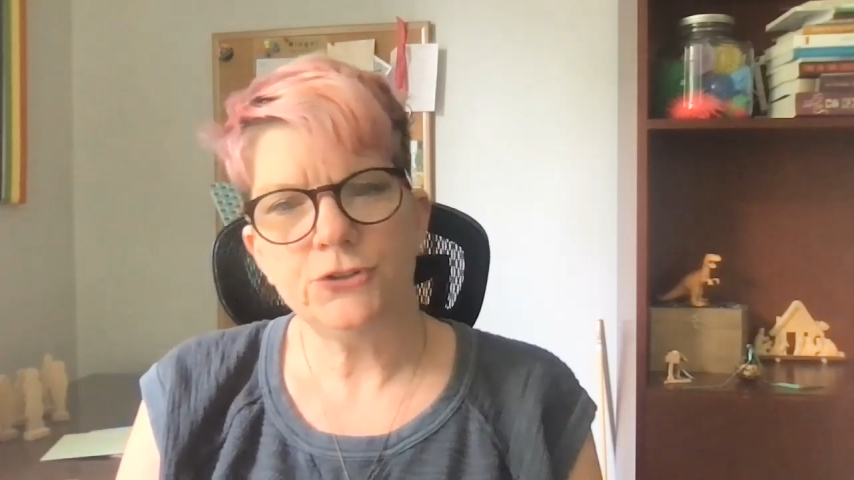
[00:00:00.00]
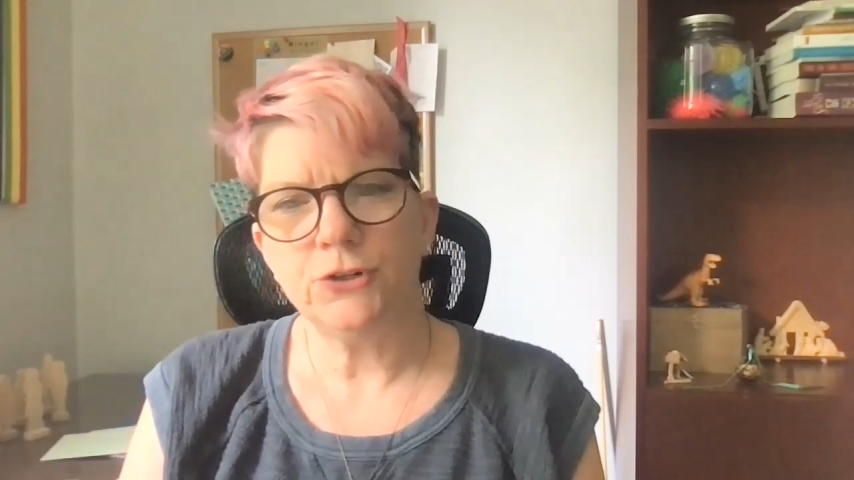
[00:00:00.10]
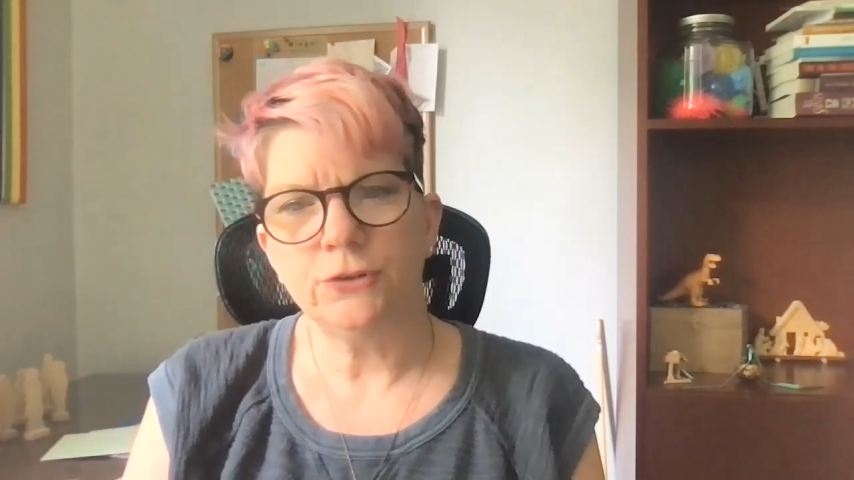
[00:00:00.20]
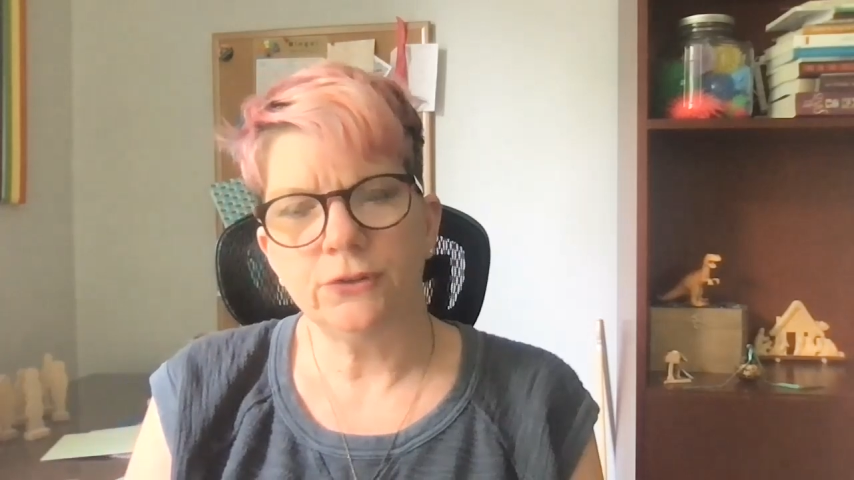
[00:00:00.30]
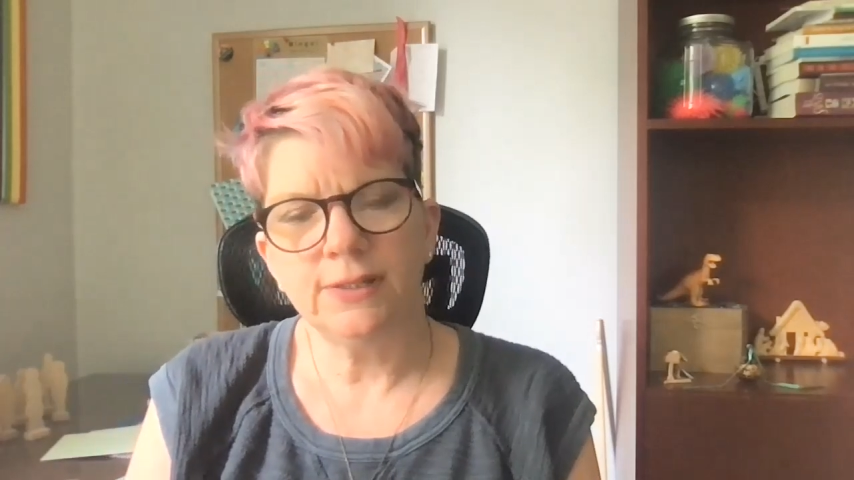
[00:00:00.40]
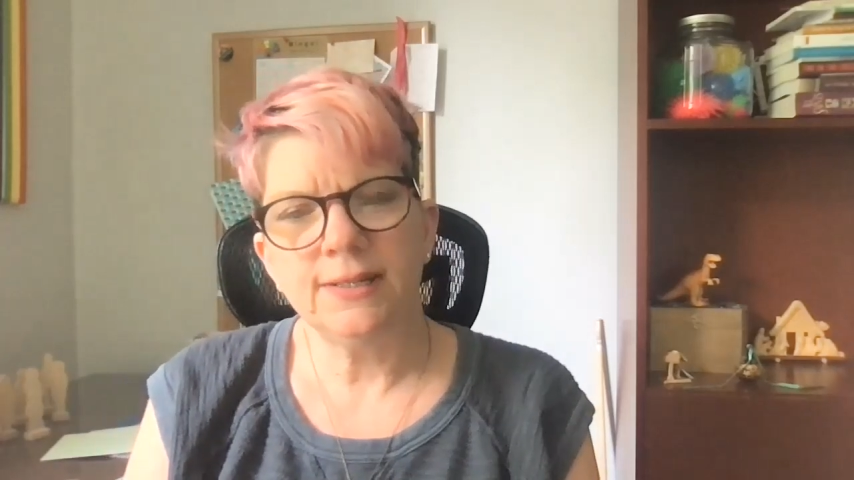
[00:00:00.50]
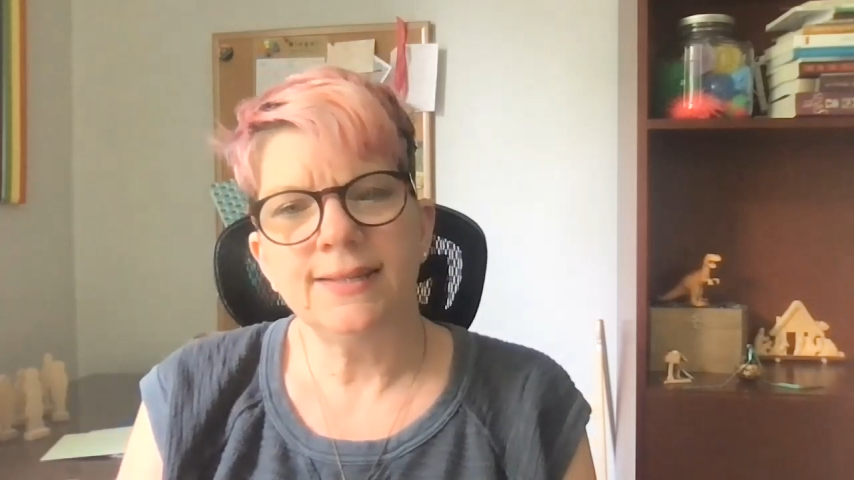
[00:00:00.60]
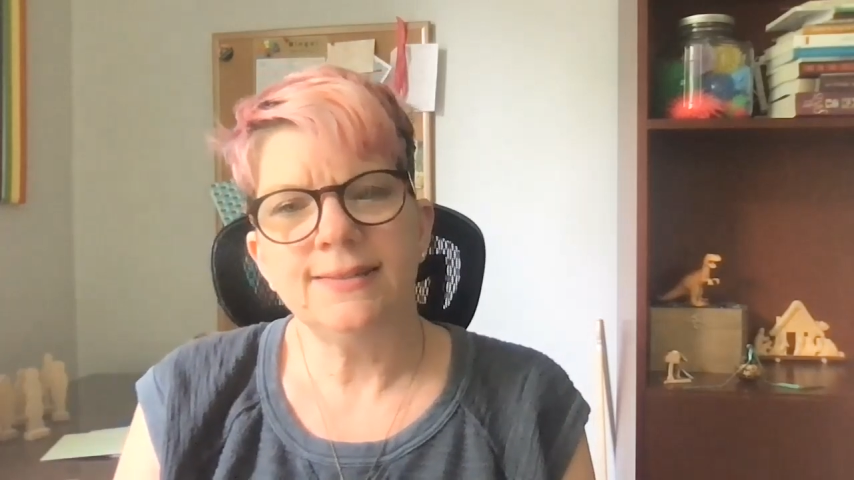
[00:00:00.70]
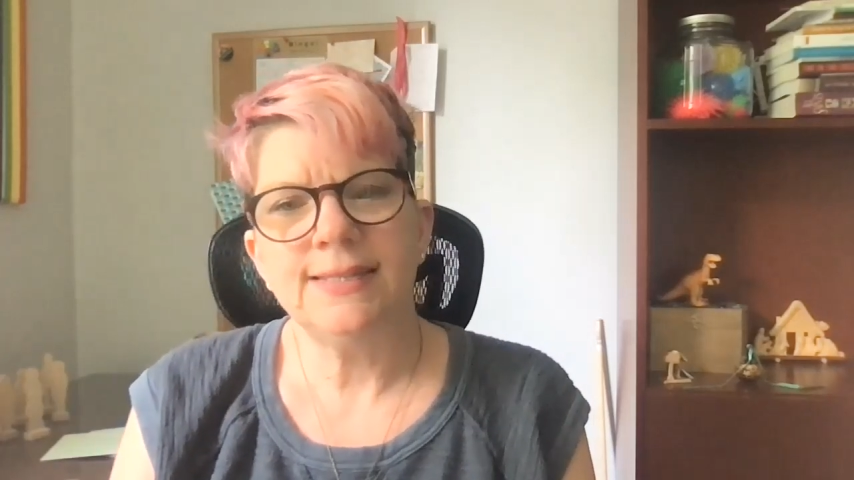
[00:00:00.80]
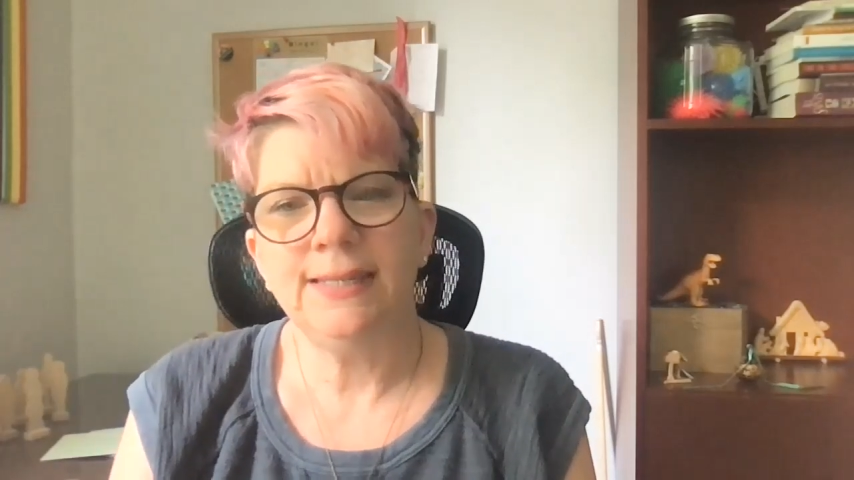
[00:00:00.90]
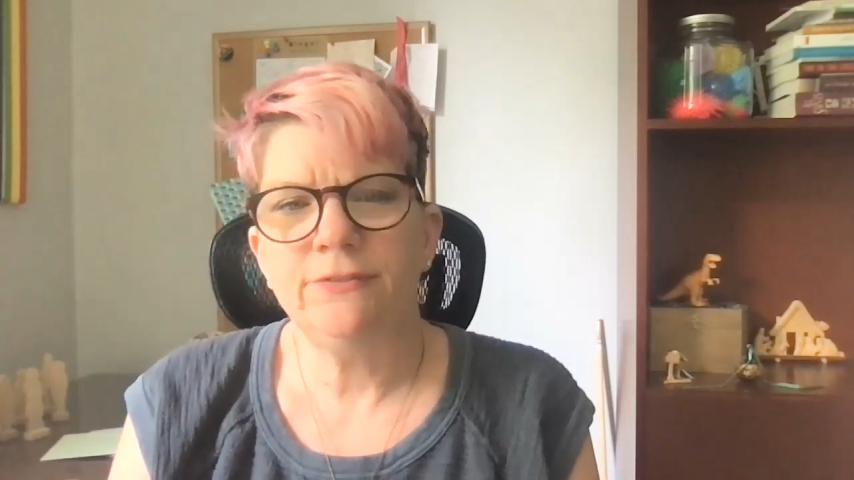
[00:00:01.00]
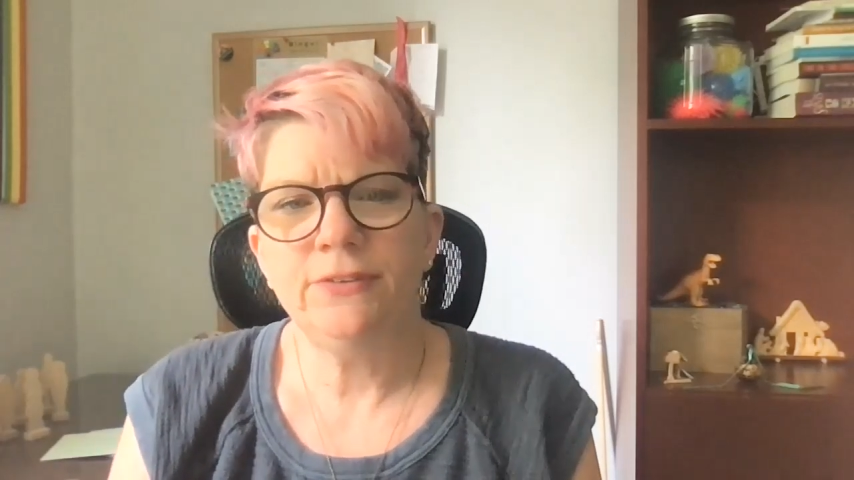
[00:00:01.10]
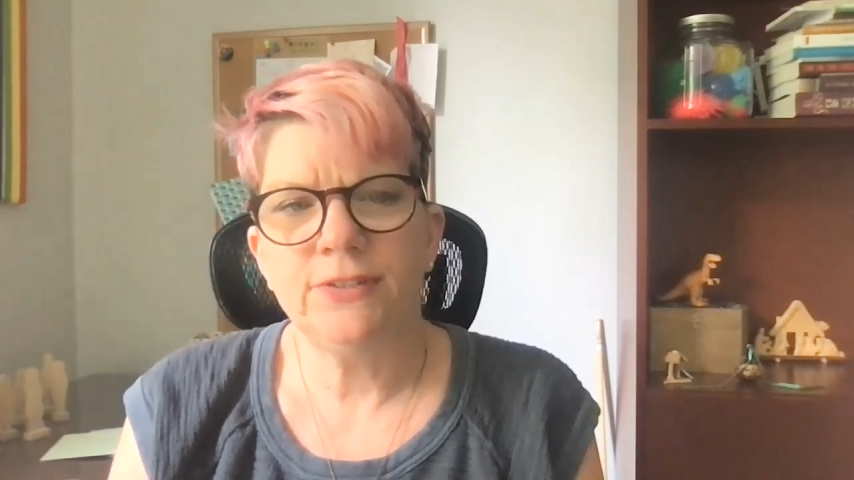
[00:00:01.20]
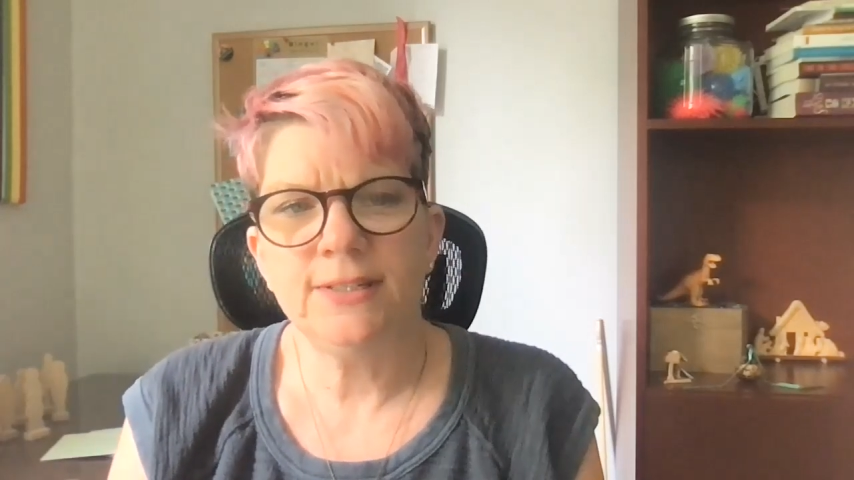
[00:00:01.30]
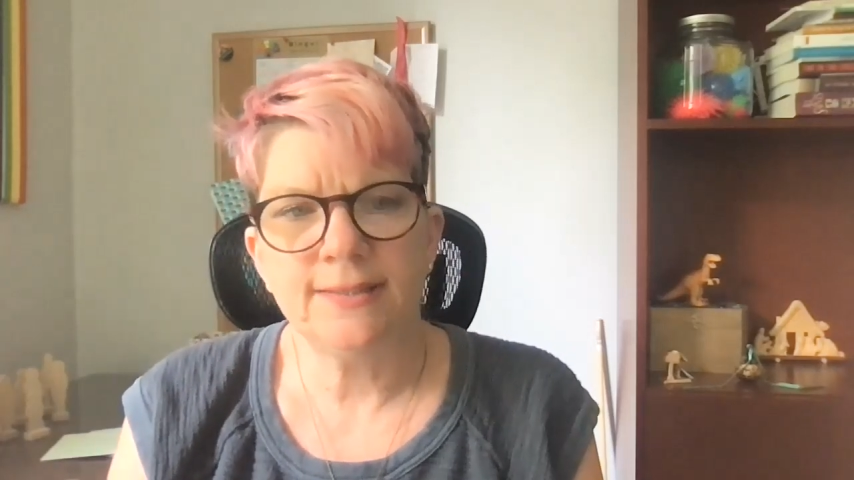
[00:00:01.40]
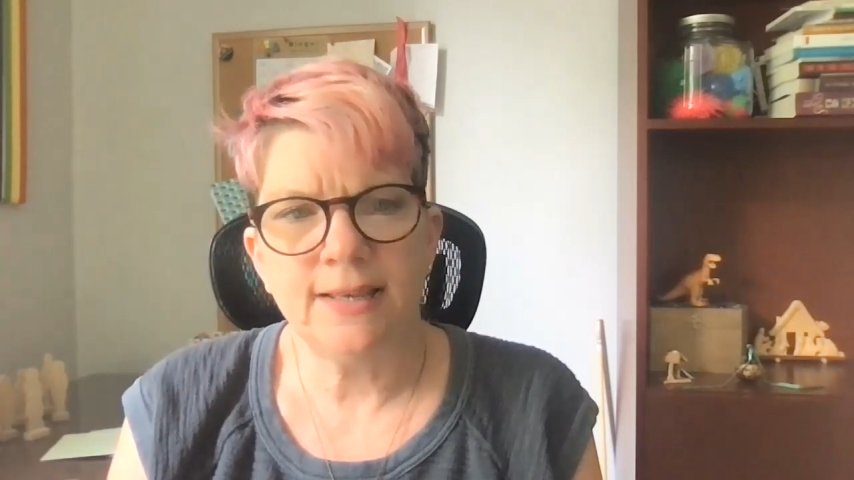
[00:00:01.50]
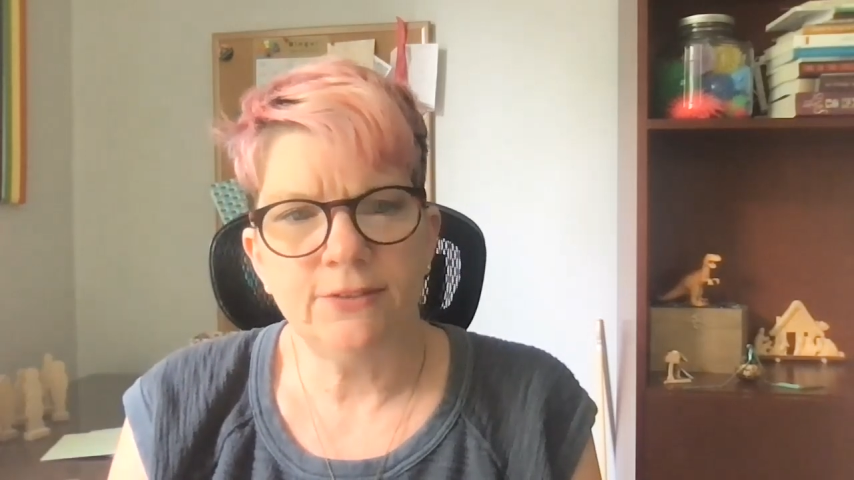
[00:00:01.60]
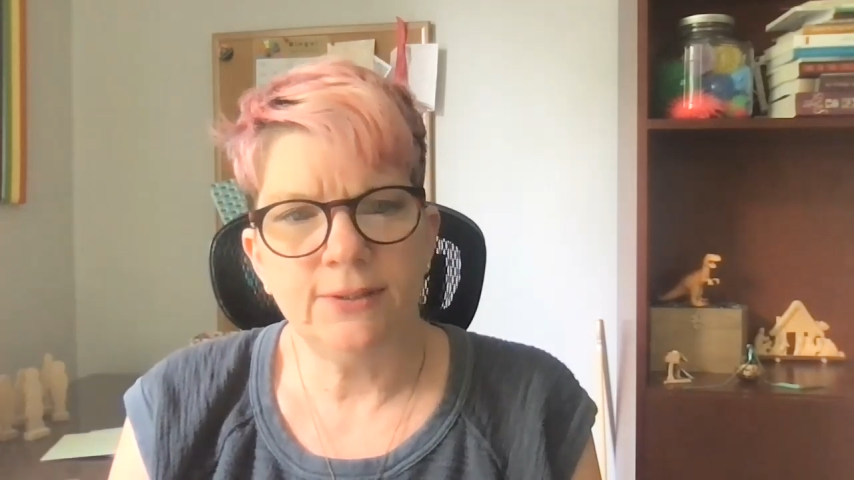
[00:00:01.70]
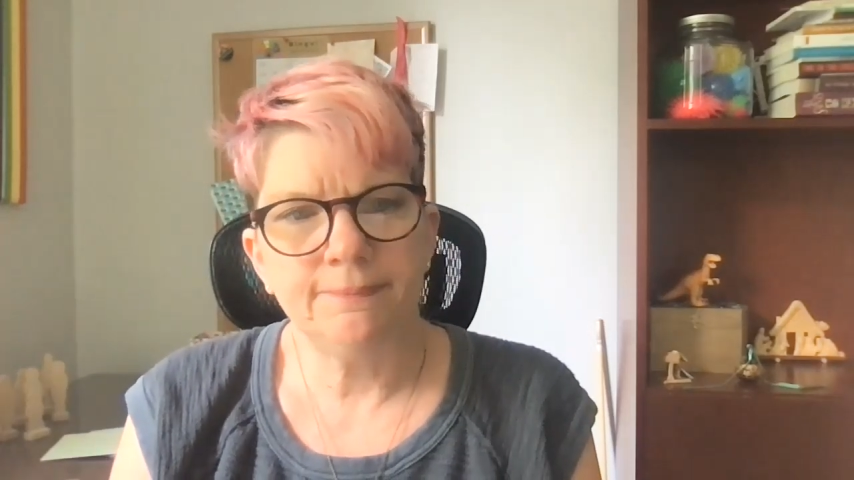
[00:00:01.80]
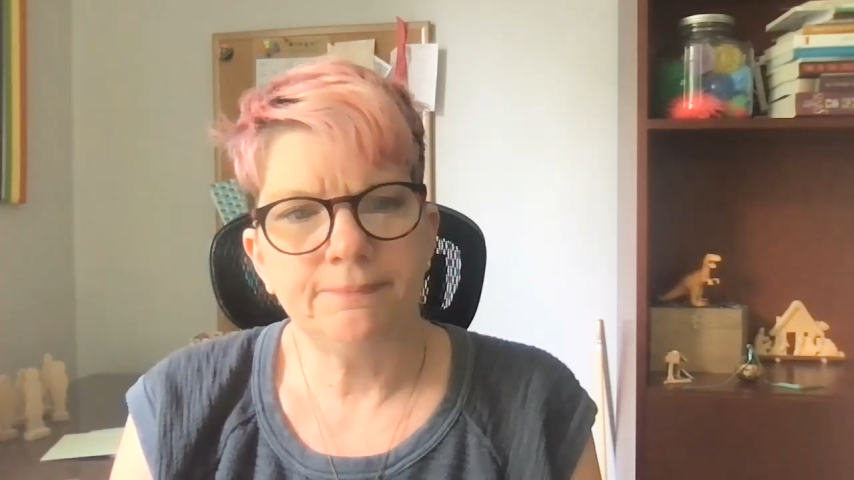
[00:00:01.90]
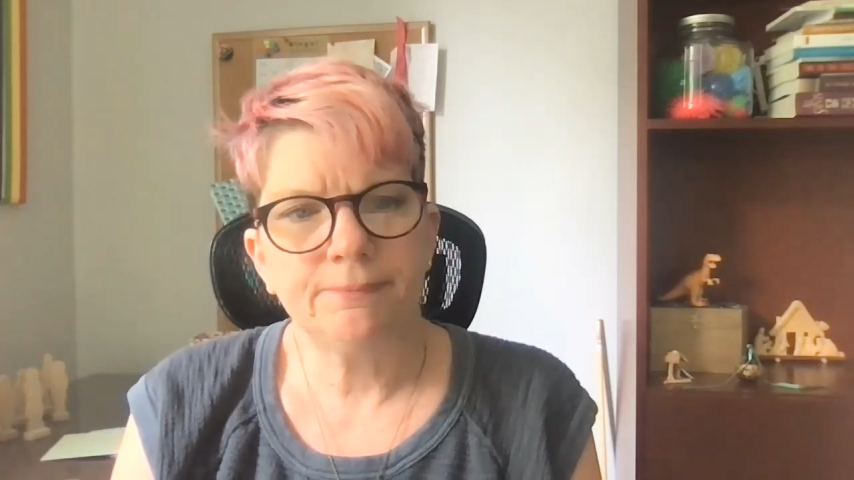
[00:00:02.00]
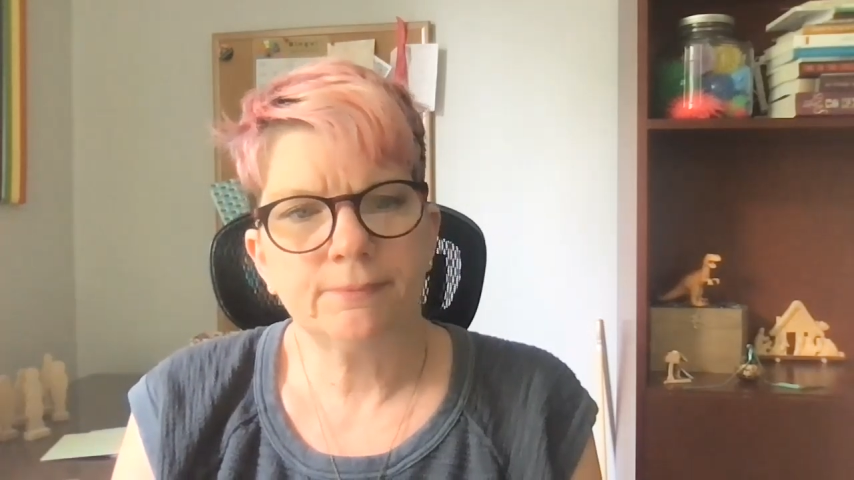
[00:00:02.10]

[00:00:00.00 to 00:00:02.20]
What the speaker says: Journal in 1957.